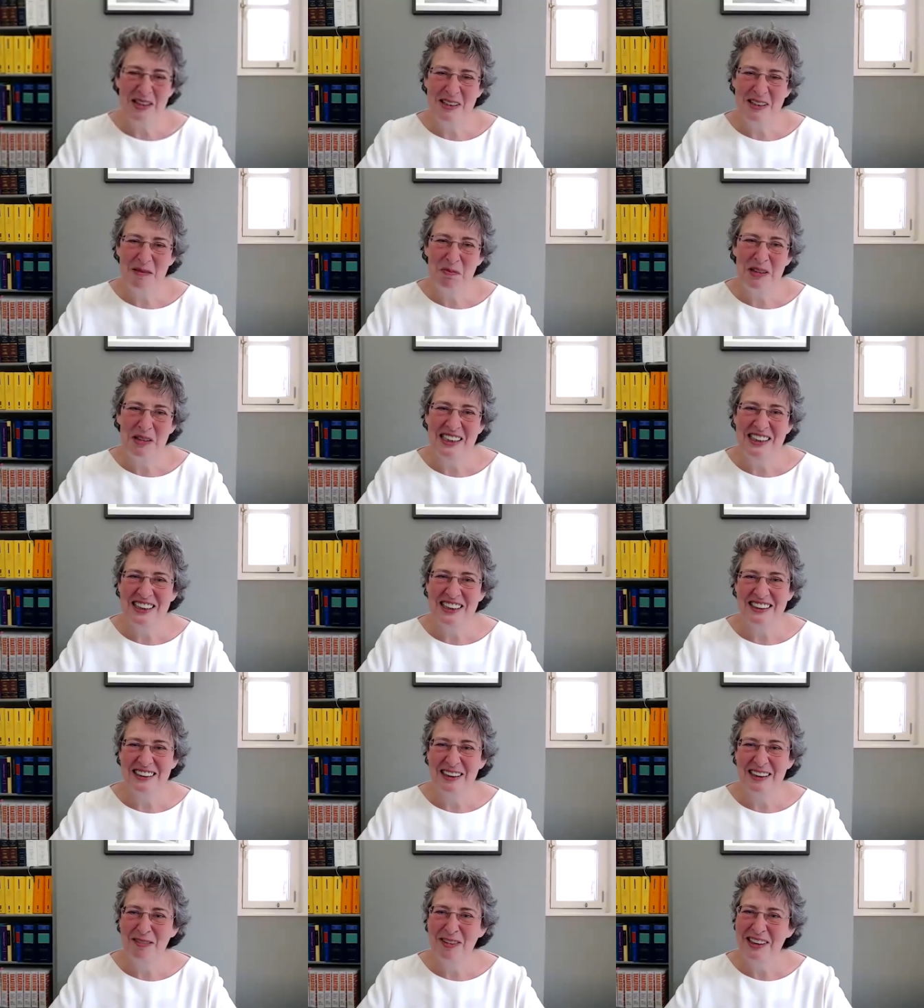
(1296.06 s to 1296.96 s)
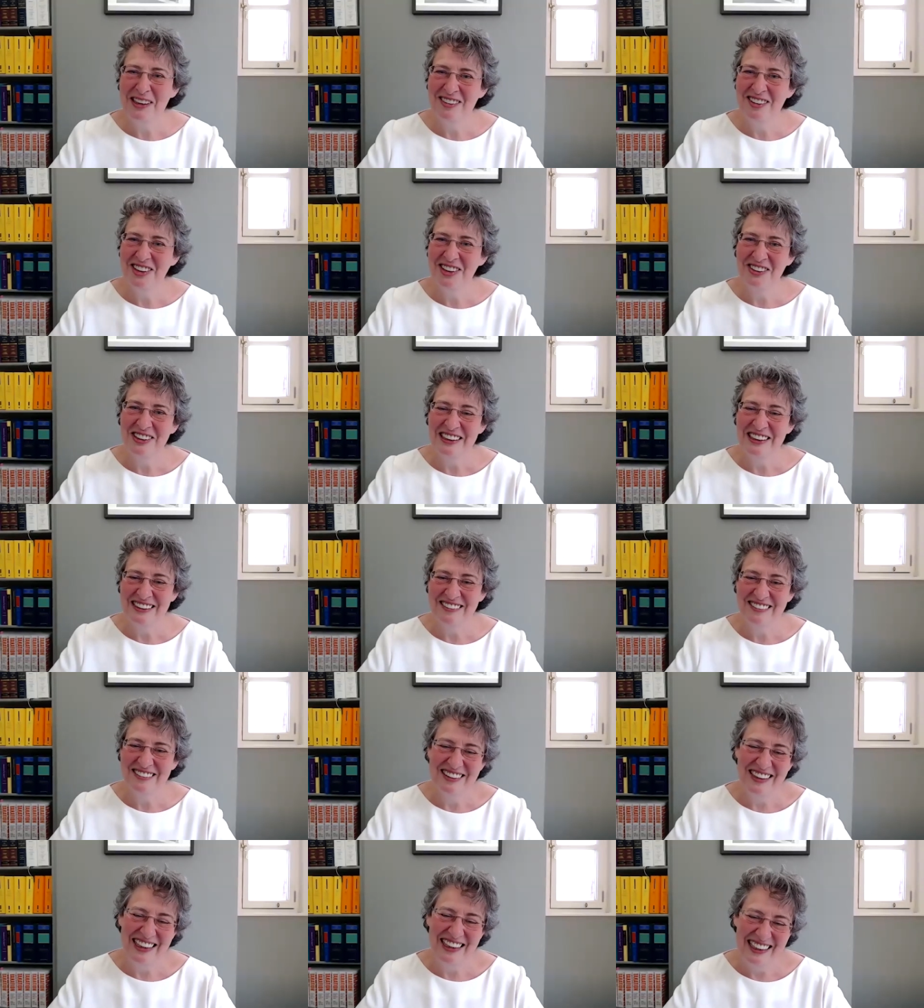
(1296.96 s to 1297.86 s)
very much. Lovely to join you
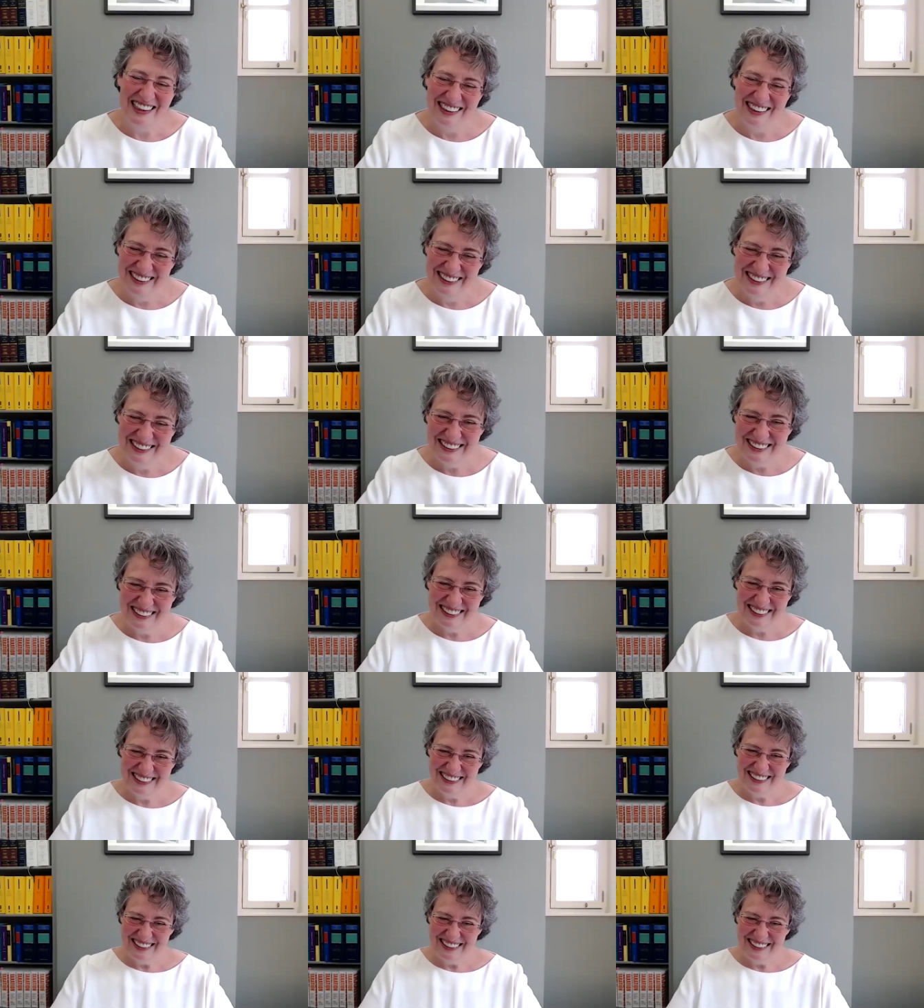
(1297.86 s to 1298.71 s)
today. Thank